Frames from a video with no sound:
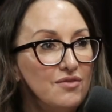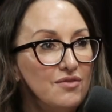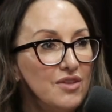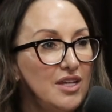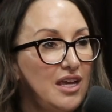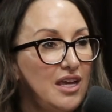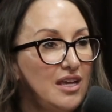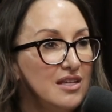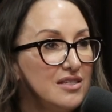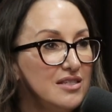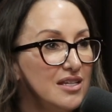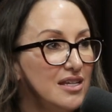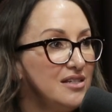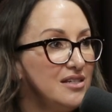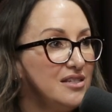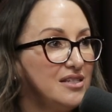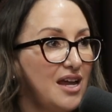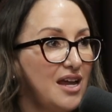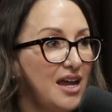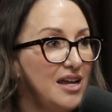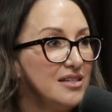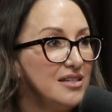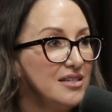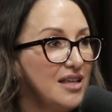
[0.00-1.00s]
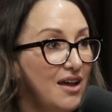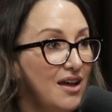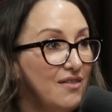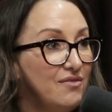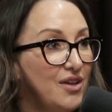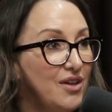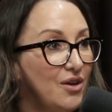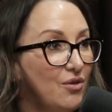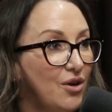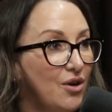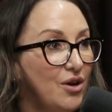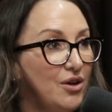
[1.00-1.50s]
of the kids these days have
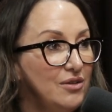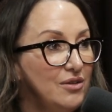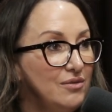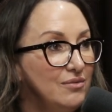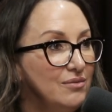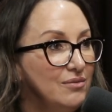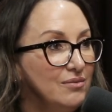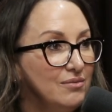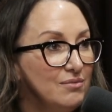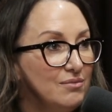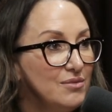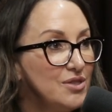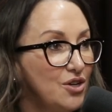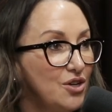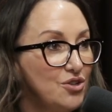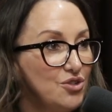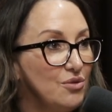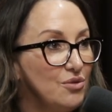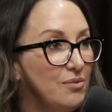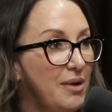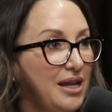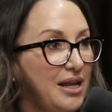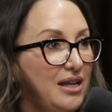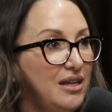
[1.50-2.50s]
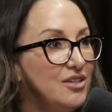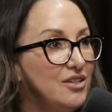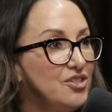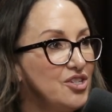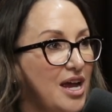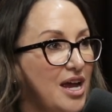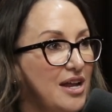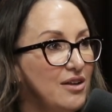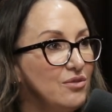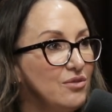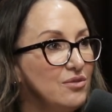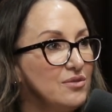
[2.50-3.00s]
their own social media
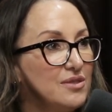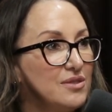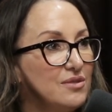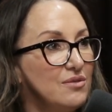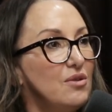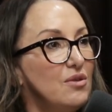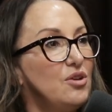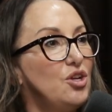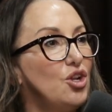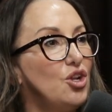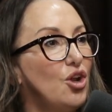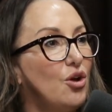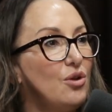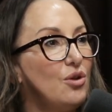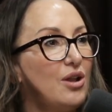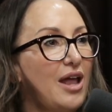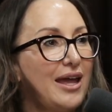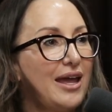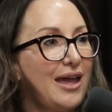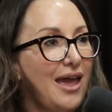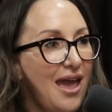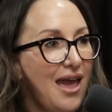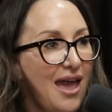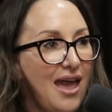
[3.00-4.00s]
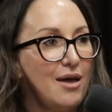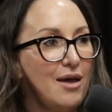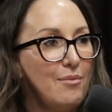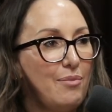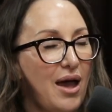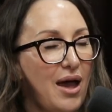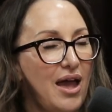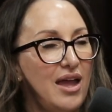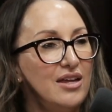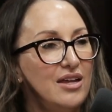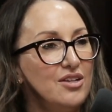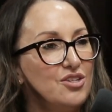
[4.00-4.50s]
channels, like a hair
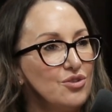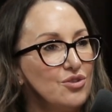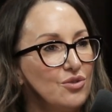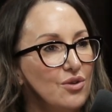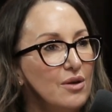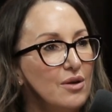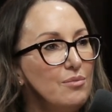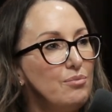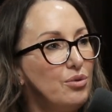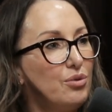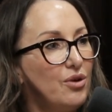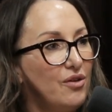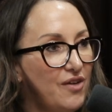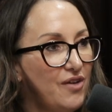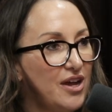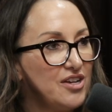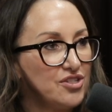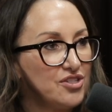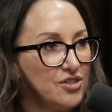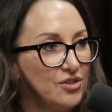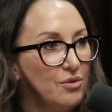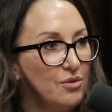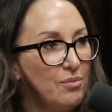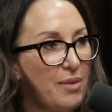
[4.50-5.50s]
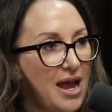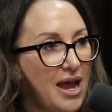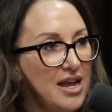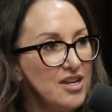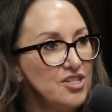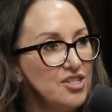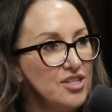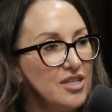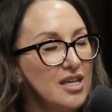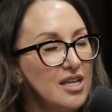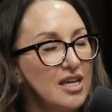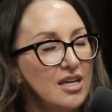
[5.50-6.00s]
page or a professional
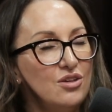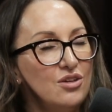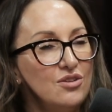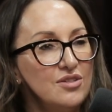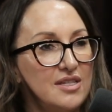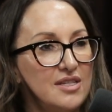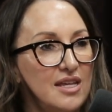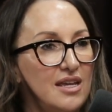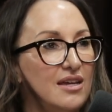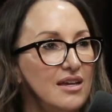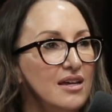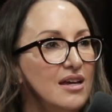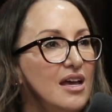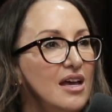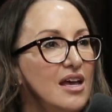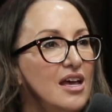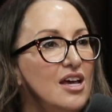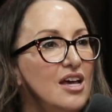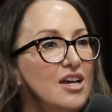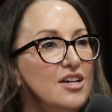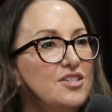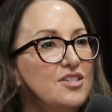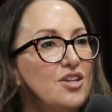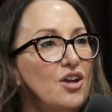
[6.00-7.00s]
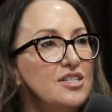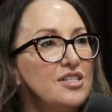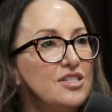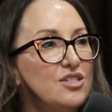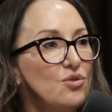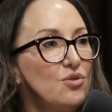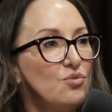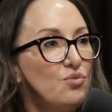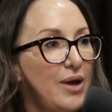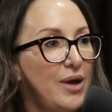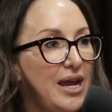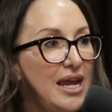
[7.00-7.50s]
page that they're using. So it's
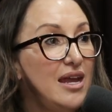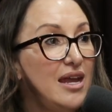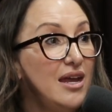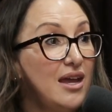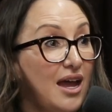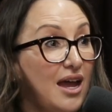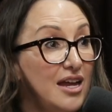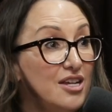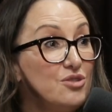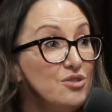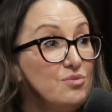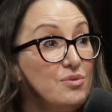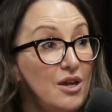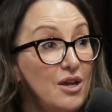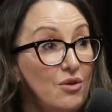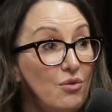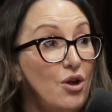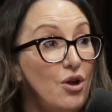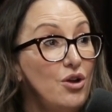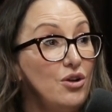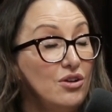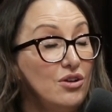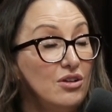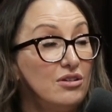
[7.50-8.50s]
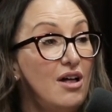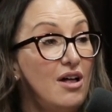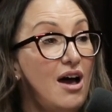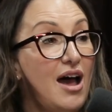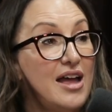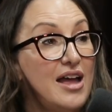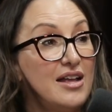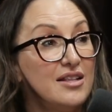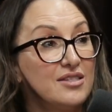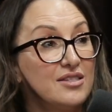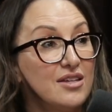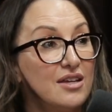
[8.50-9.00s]
to re-engage with their own
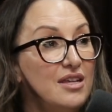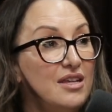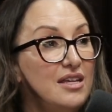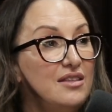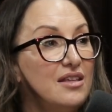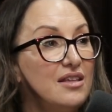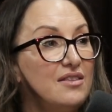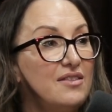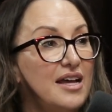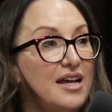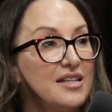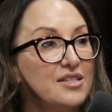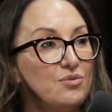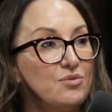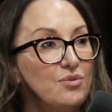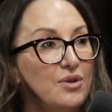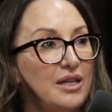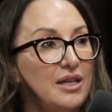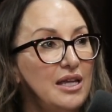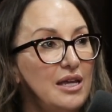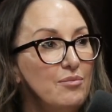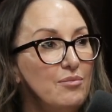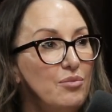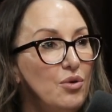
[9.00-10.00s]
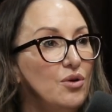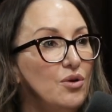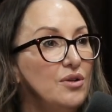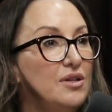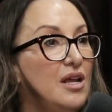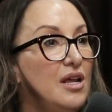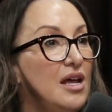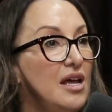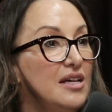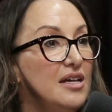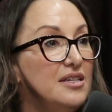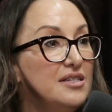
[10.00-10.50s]
clients. I think that that's really
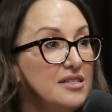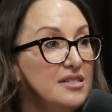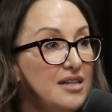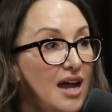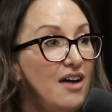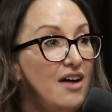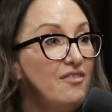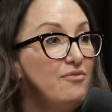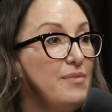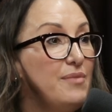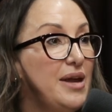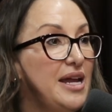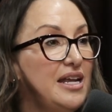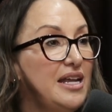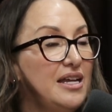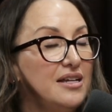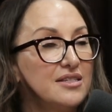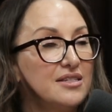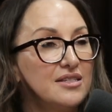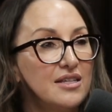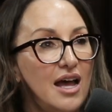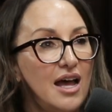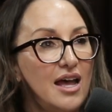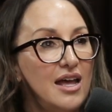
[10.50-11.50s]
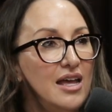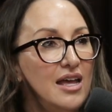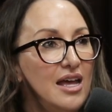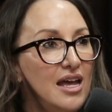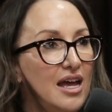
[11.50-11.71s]
important. Staff meetings, like,